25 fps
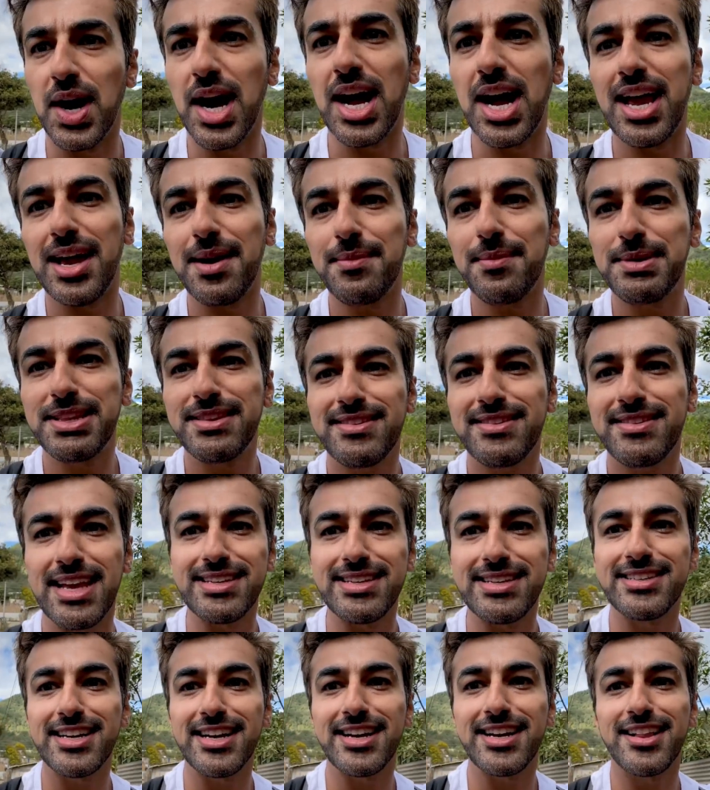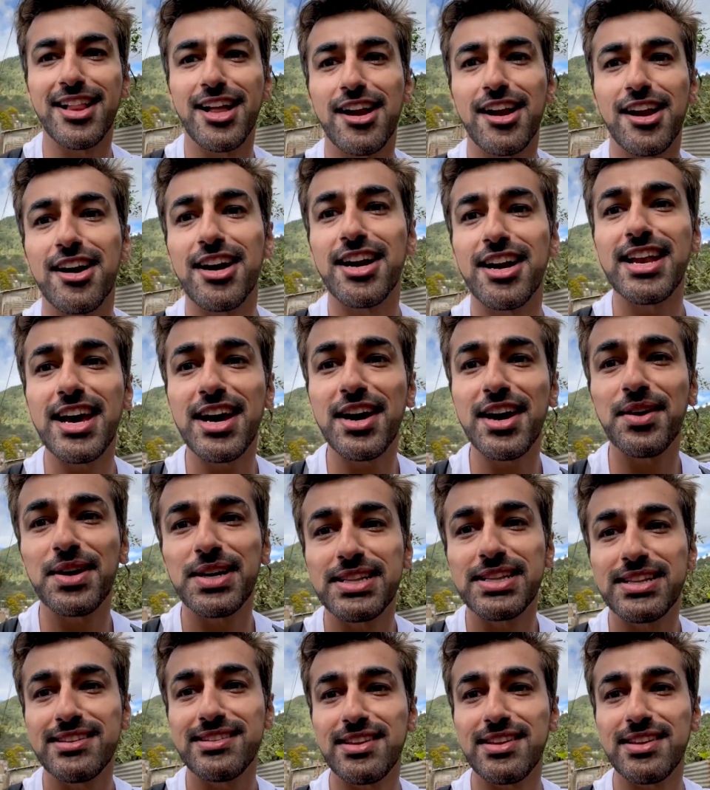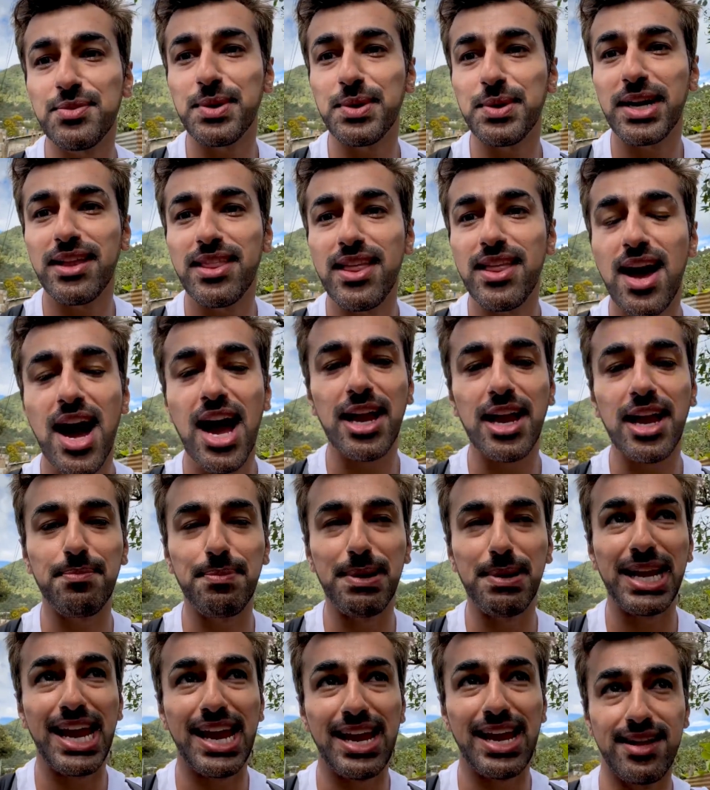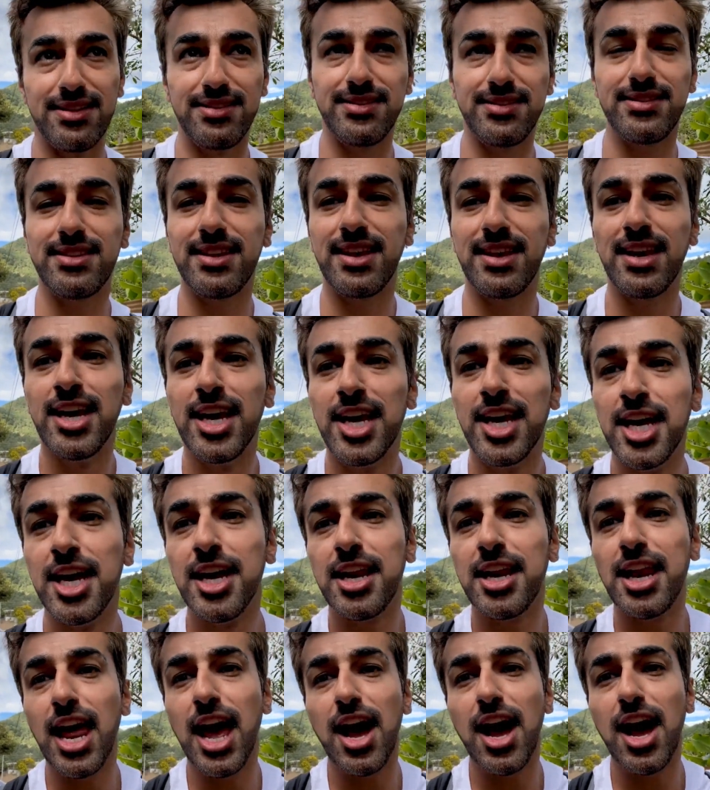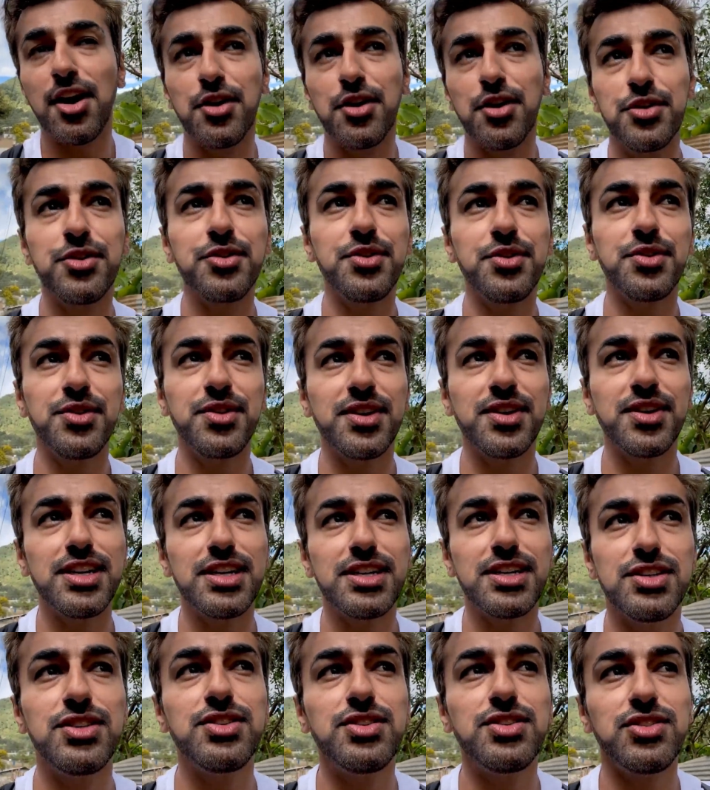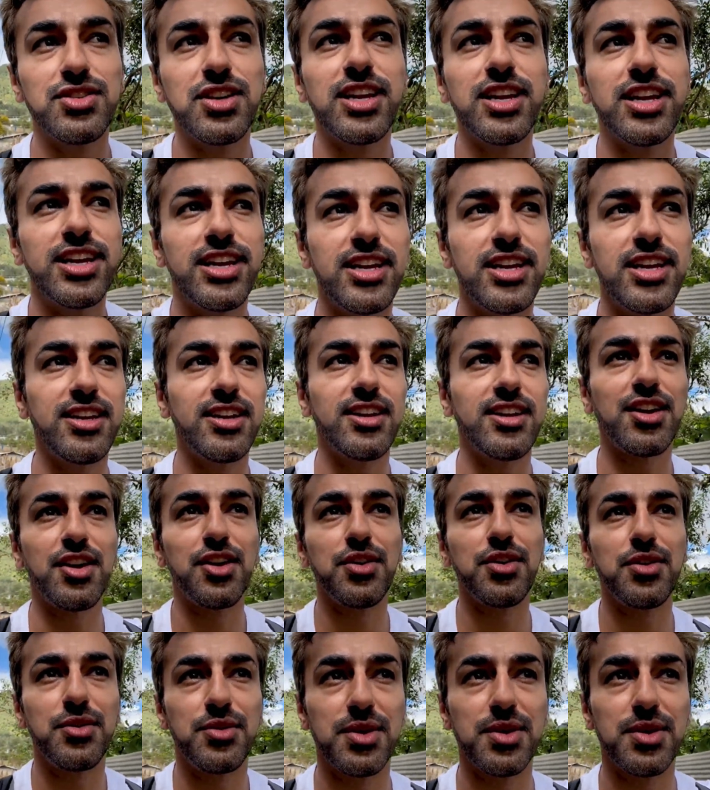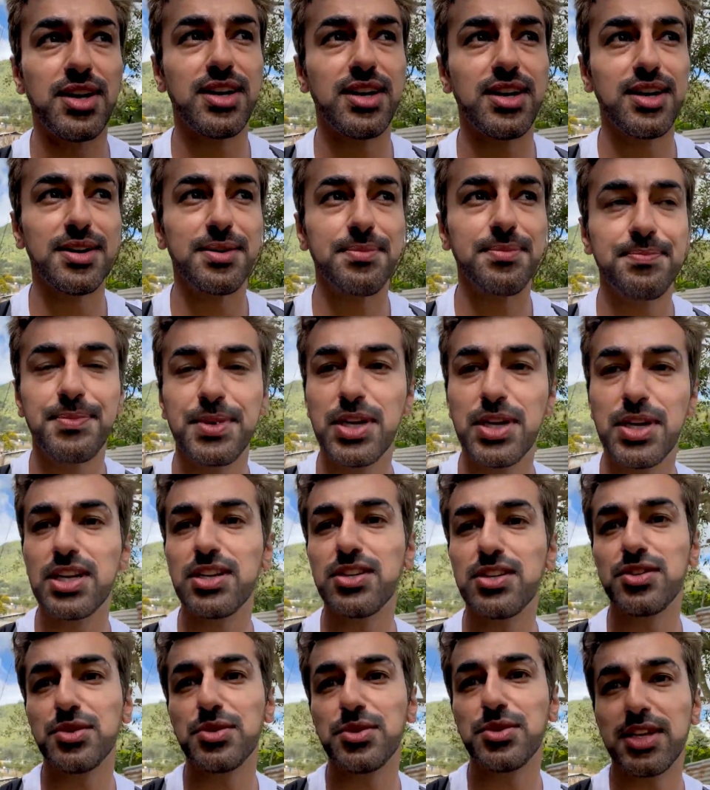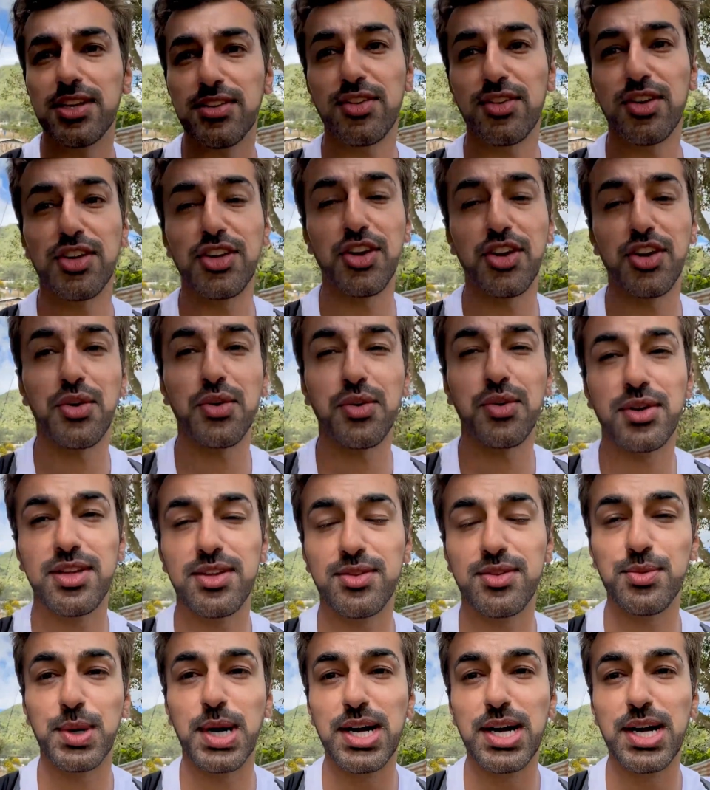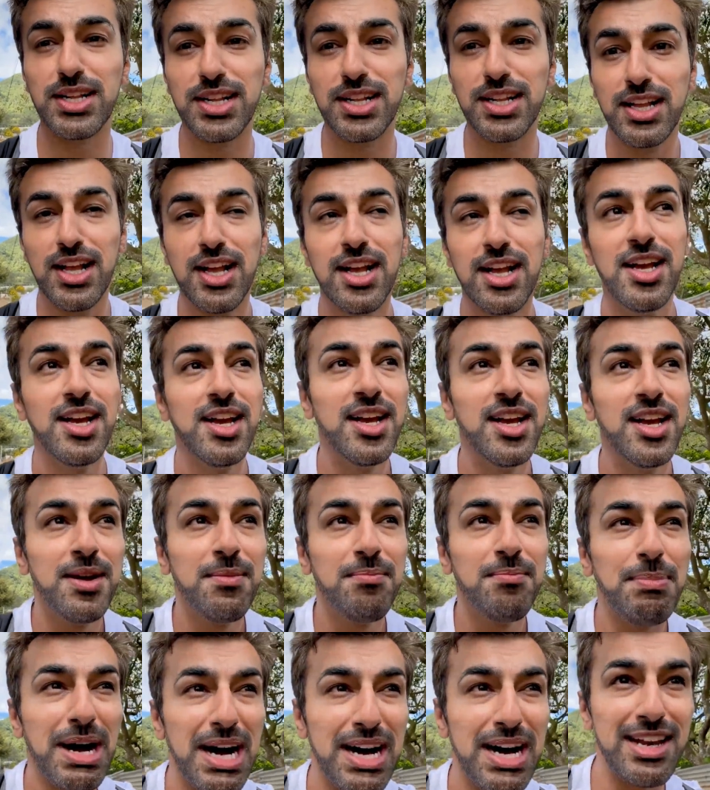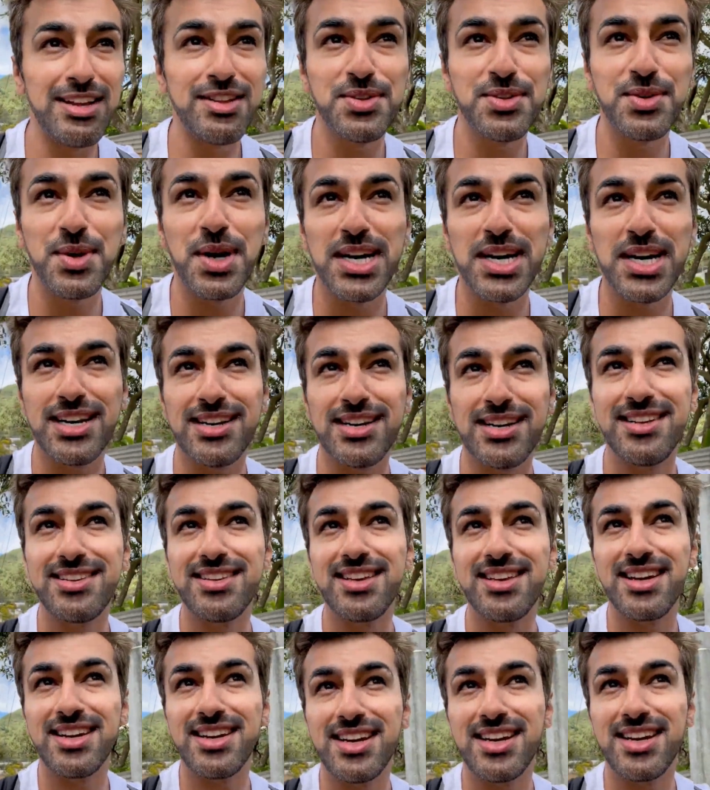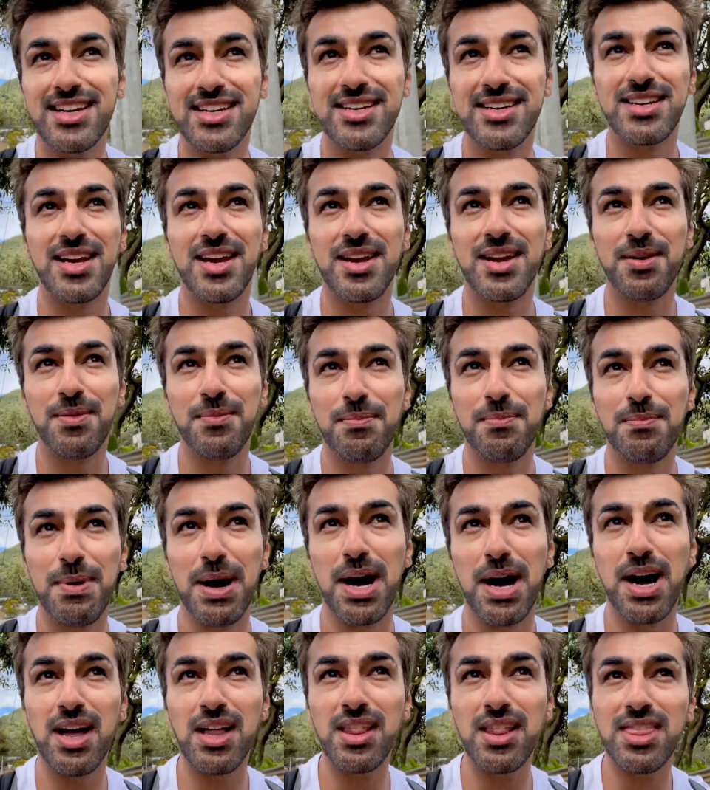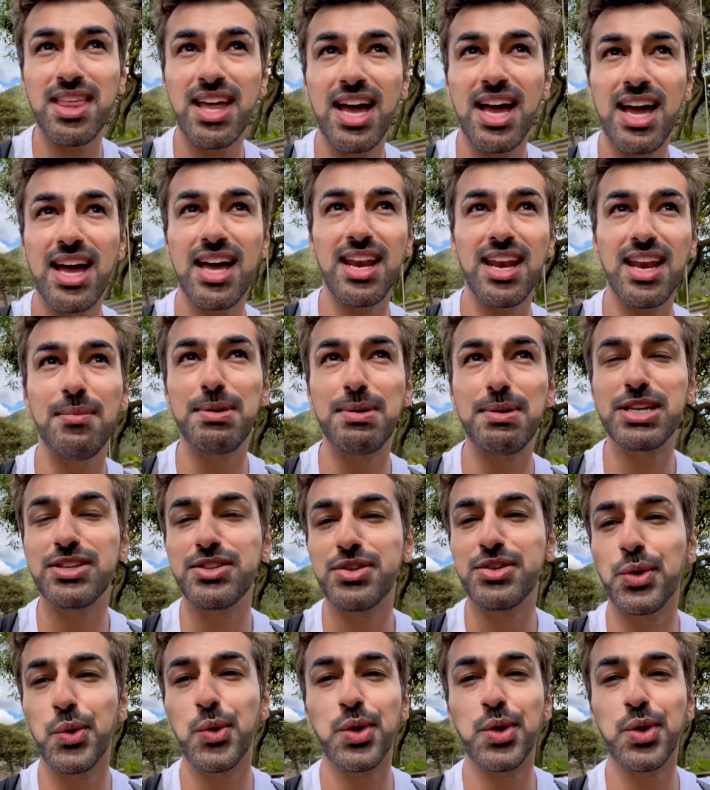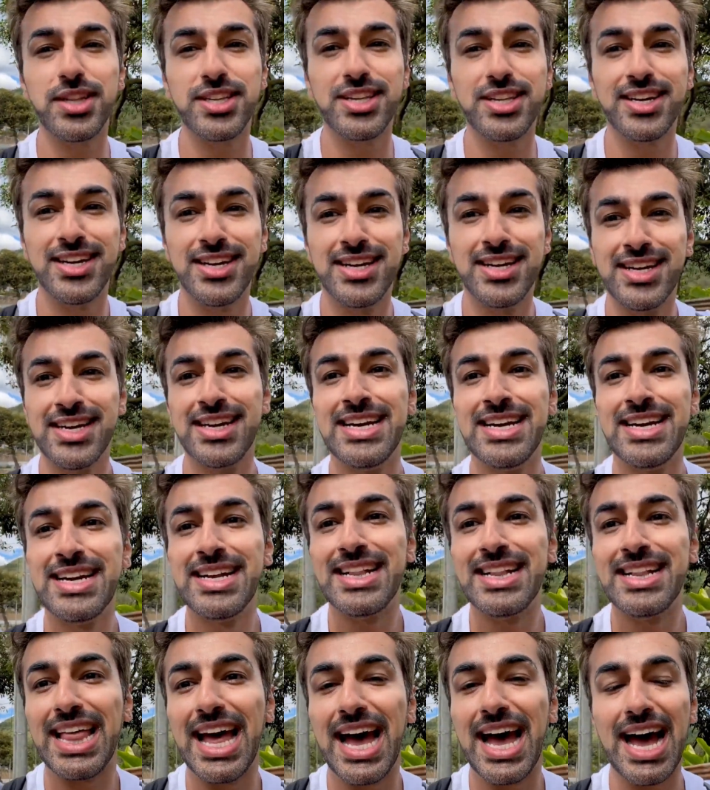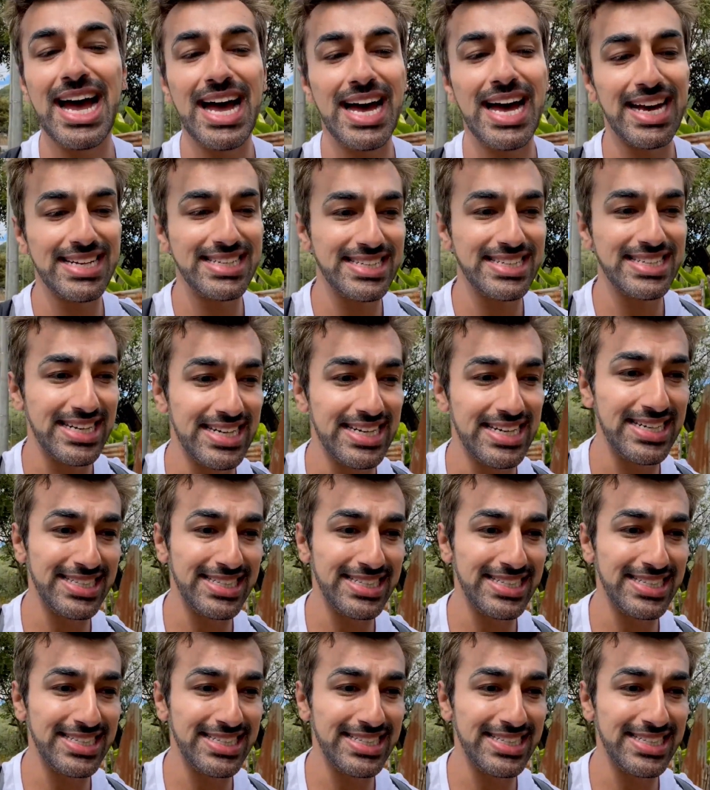I am in Santa Clara now, and this is where the hike begins. Now, usually, you can do this on your own as well, but it's quite a deserted path, and I've been told that